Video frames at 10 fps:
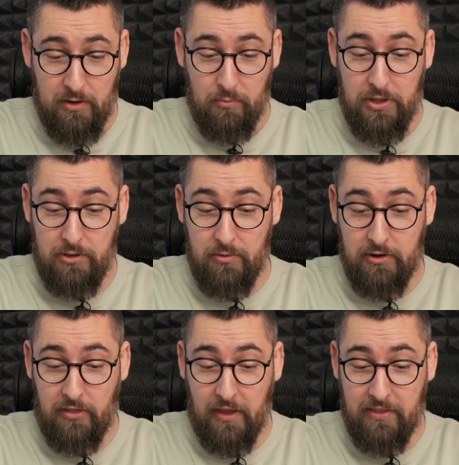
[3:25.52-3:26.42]
When you are
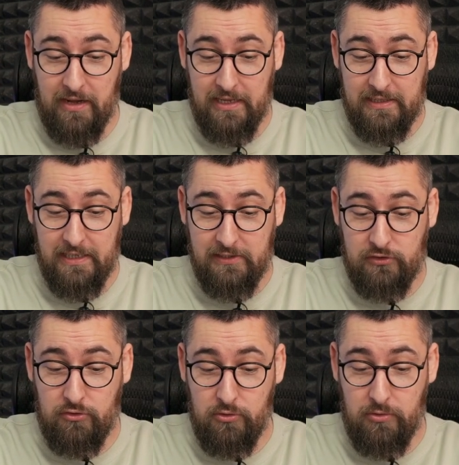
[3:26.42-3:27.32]
tightening this
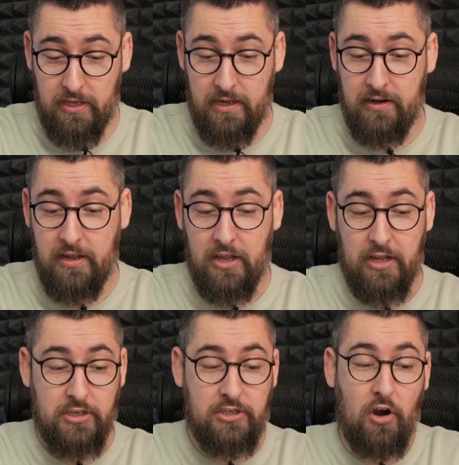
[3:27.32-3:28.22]
screw here,
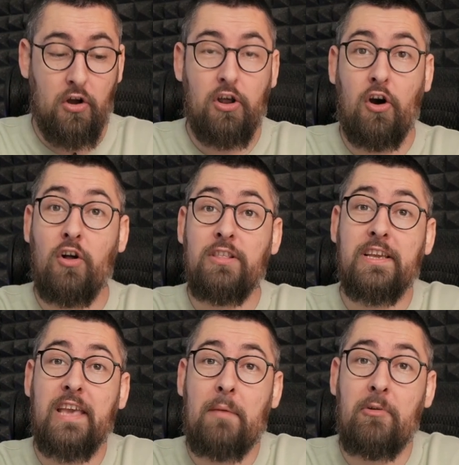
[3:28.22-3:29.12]
don't hold the
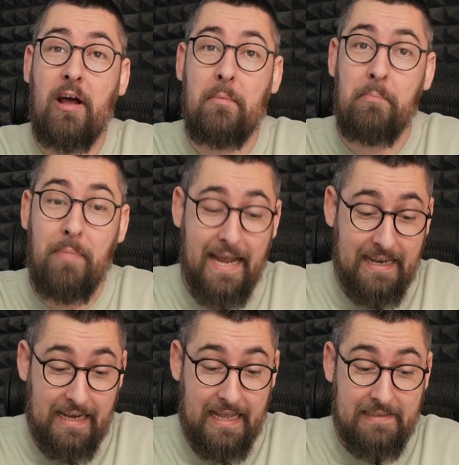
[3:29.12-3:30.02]
camera by
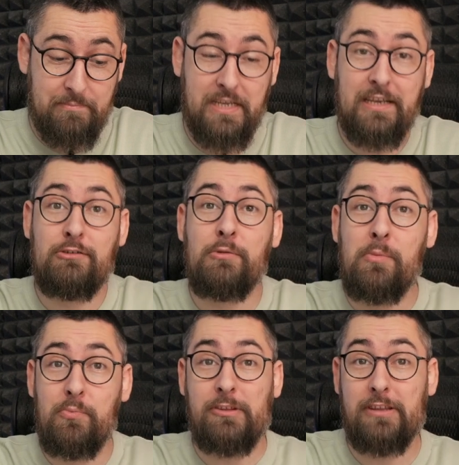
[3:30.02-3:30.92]
the lens because you will
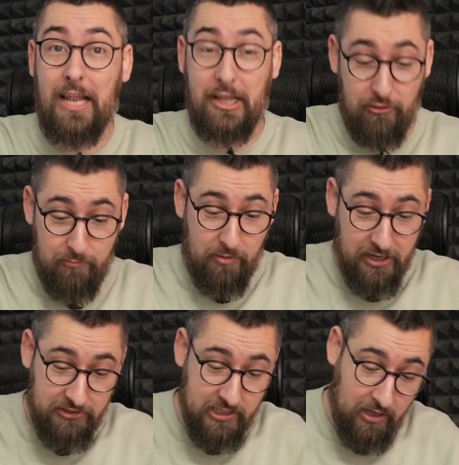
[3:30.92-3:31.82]
put a lot of
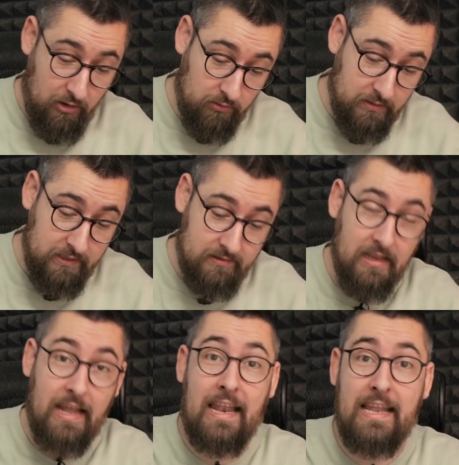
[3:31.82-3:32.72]
pressure on this
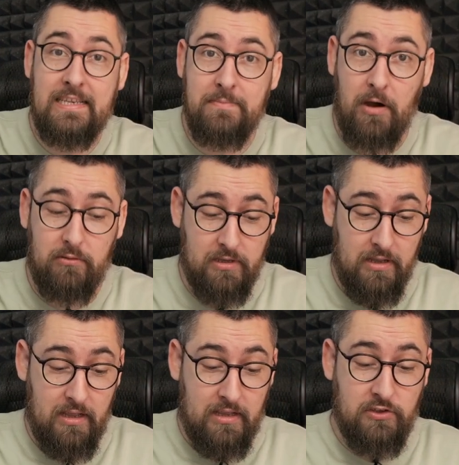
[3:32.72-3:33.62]
lens mount.
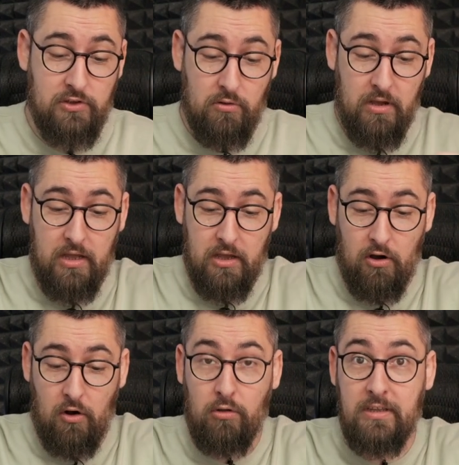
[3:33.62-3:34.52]
So
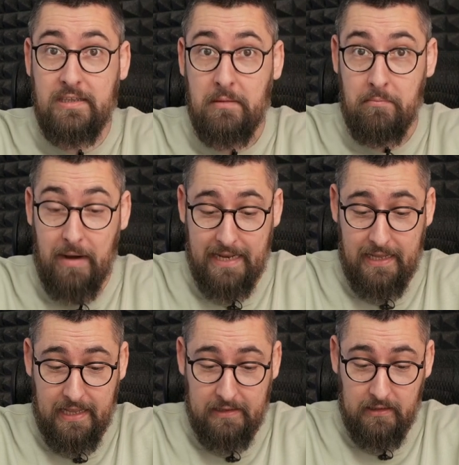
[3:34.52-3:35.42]
hold it by the
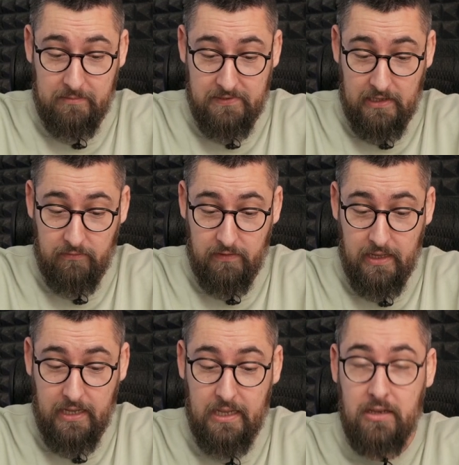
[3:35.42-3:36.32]
handle himself
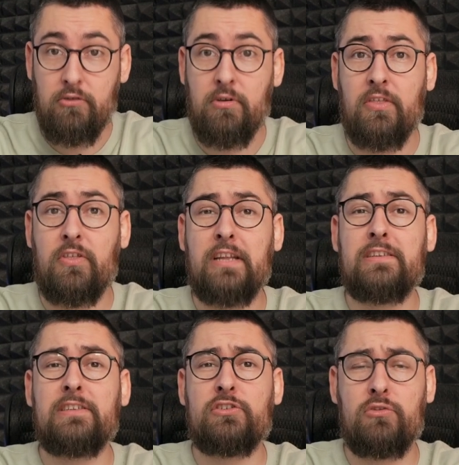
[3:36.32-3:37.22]
and you can
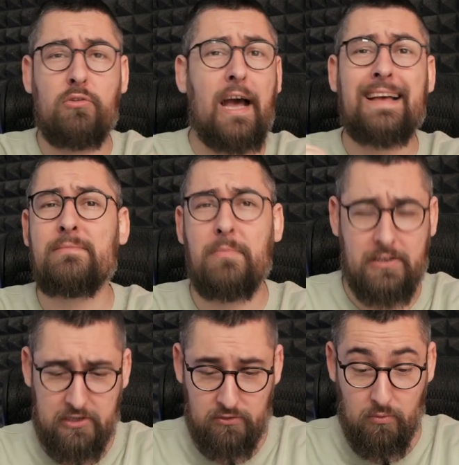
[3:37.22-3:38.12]
tighten the screw as
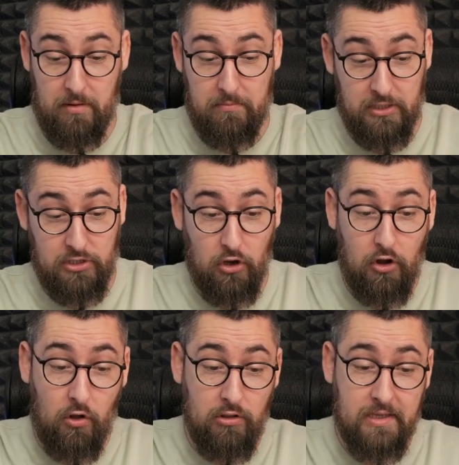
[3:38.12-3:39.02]
much as you want, but don't
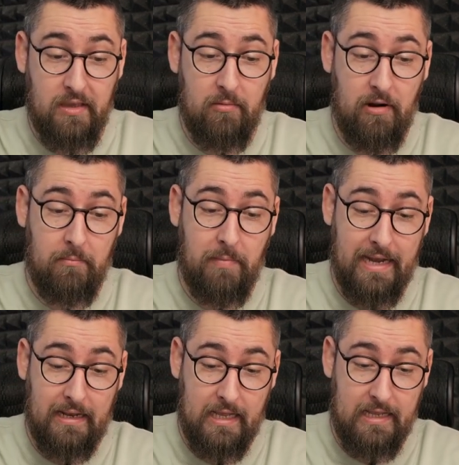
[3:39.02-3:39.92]
hold the camera by
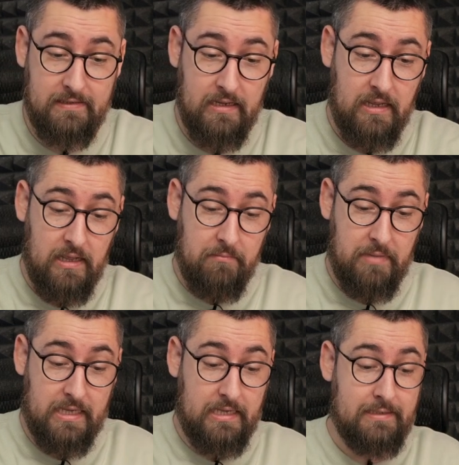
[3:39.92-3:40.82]
the lens
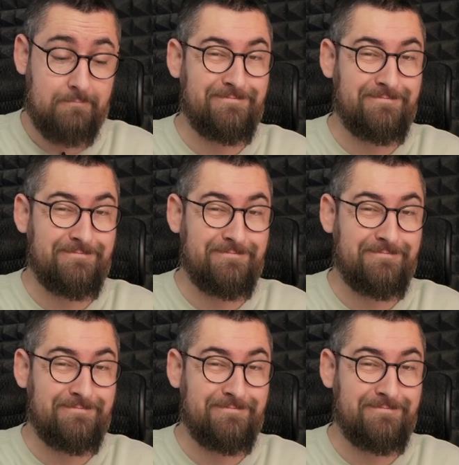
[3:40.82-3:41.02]
because